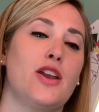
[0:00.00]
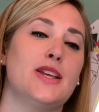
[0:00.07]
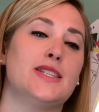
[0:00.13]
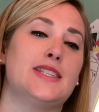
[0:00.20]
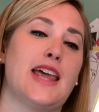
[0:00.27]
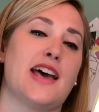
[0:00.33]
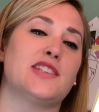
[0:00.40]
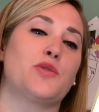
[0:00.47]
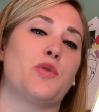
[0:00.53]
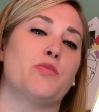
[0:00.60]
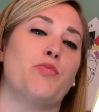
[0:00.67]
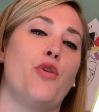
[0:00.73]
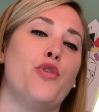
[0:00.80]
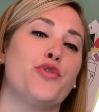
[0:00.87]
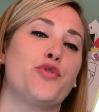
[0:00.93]
on his desk with
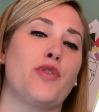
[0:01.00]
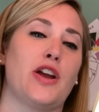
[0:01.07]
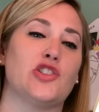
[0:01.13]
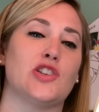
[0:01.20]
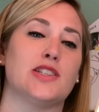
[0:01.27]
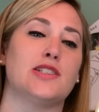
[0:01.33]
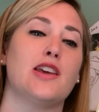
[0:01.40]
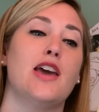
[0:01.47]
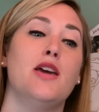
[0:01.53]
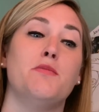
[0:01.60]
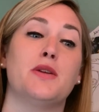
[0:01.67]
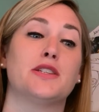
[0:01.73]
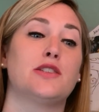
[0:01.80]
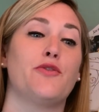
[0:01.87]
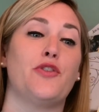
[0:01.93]
both crutches
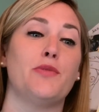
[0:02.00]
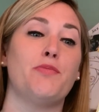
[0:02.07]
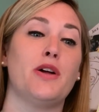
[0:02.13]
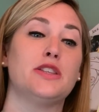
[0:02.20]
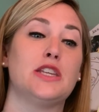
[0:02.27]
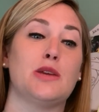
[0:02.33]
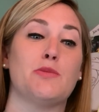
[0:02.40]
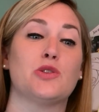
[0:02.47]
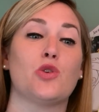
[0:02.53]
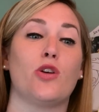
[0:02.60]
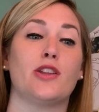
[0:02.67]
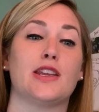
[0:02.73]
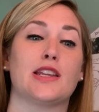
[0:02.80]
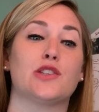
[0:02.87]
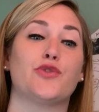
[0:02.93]
because the football team is
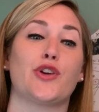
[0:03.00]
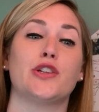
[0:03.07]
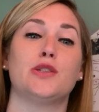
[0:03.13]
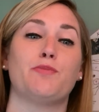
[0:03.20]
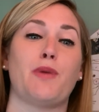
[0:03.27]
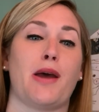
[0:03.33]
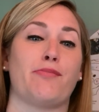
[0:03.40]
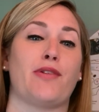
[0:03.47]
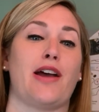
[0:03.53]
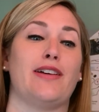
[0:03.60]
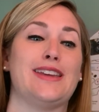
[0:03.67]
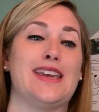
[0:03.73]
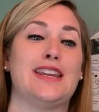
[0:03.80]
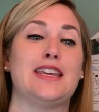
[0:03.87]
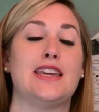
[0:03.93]
holding its first pep
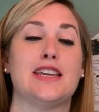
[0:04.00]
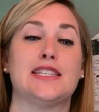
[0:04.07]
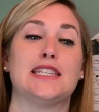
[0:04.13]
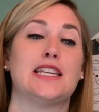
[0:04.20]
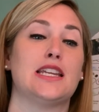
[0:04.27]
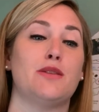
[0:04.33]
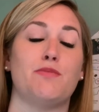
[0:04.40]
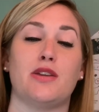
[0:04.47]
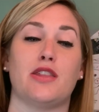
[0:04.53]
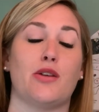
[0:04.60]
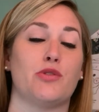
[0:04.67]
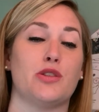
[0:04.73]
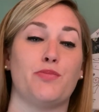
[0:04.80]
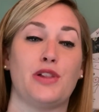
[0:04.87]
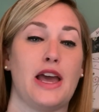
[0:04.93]
rally and he isn't going to be there
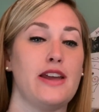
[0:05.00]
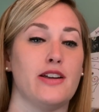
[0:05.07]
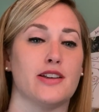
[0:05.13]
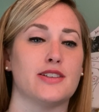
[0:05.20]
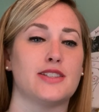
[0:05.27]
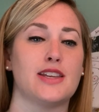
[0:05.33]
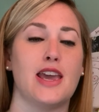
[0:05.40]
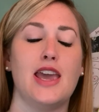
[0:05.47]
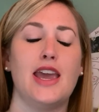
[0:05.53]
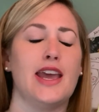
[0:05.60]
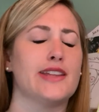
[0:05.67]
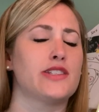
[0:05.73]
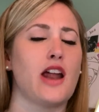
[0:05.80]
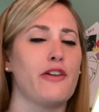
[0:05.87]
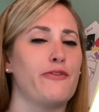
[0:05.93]
with the players.
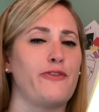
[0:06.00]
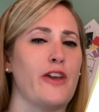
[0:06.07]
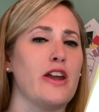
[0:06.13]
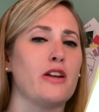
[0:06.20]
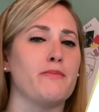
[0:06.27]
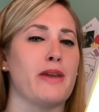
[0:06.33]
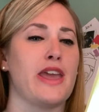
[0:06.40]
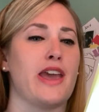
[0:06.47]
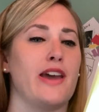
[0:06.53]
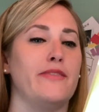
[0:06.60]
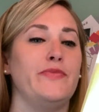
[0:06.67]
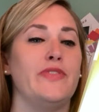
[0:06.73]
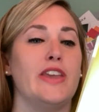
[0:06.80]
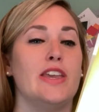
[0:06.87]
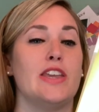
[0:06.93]
It's not fair, man,
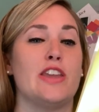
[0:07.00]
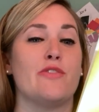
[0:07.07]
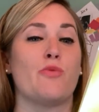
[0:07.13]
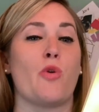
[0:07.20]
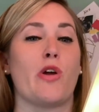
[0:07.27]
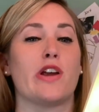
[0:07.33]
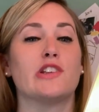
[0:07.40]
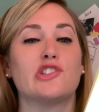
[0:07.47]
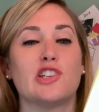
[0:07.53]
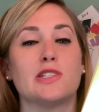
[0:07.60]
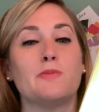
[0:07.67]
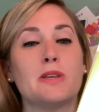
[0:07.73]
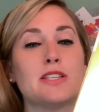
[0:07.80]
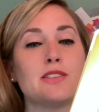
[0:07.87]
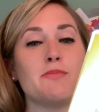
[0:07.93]
he roars. Just
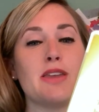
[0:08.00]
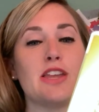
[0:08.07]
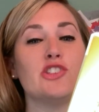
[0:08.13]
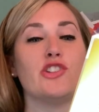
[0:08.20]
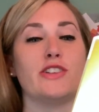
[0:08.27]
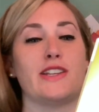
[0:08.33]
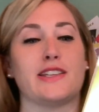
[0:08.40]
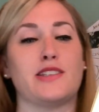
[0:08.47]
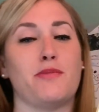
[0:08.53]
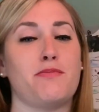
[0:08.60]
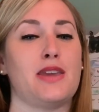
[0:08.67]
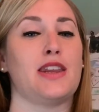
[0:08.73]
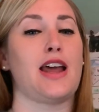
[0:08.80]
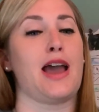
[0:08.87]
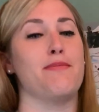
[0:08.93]
because I'm injured doesn't
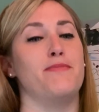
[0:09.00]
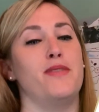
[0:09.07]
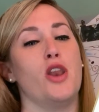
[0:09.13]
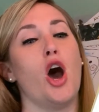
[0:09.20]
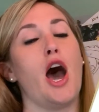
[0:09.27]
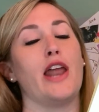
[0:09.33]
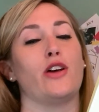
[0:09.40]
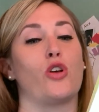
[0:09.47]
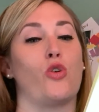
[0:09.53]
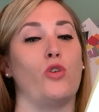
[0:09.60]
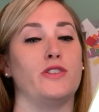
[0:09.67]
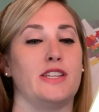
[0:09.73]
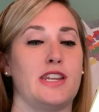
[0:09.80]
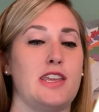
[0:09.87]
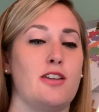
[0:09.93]
mean I'm not a
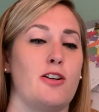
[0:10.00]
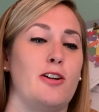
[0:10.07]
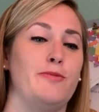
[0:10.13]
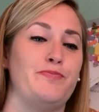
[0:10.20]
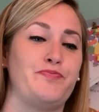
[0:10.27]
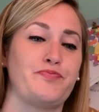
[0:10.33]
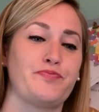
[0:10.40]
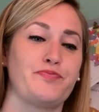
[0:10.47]
golden eagle.